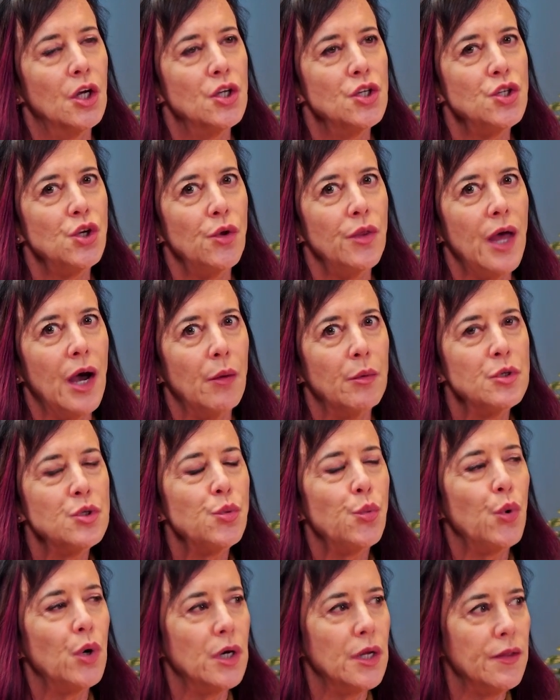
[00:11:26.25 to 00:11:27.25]
So that
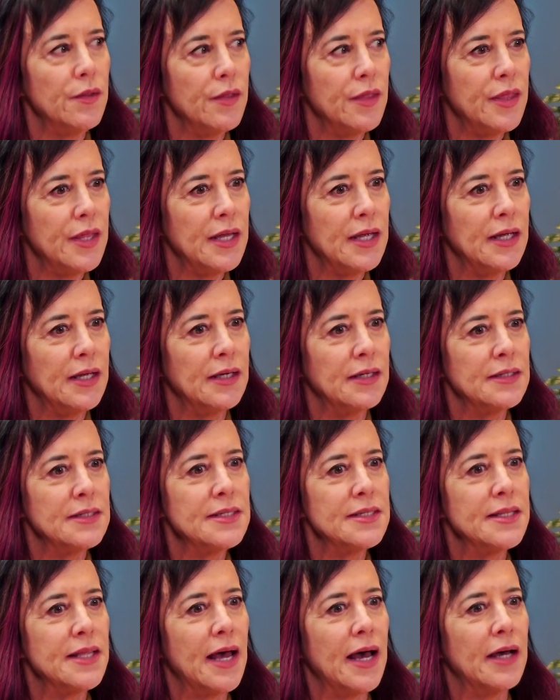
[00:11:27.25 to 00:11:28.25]
was one of the
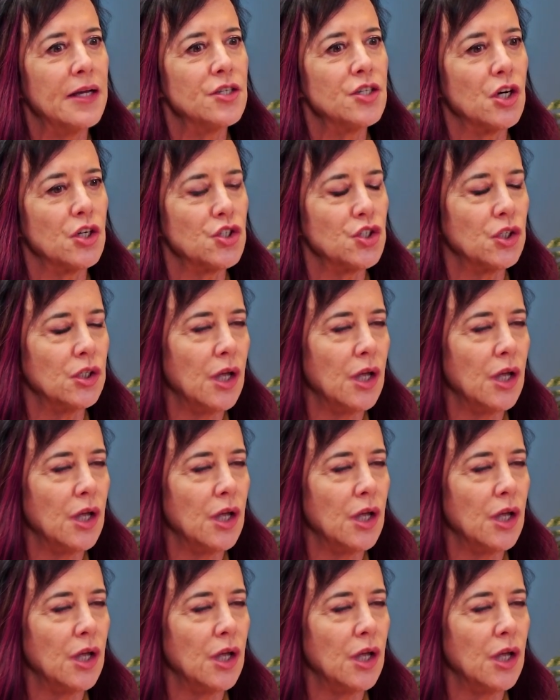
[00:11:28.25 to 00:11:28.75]
things that Dr.